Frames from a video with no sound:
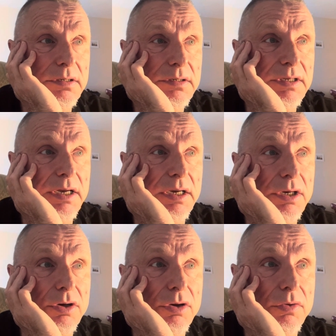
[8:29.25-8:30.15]
It's
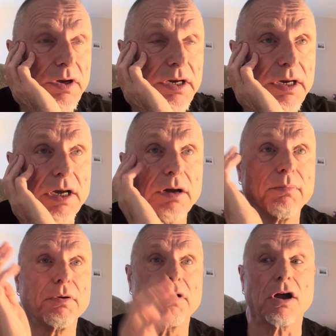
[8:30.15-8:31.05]
like, you know, right now,
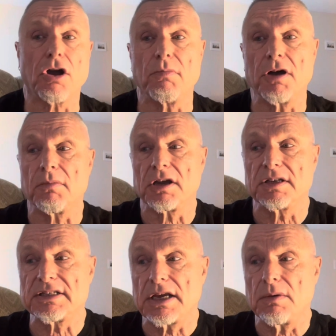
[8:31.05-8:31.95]
Barack Obama
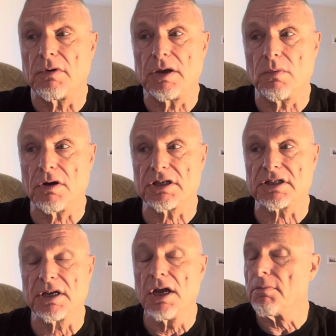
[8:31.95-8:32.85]
can say what he wants.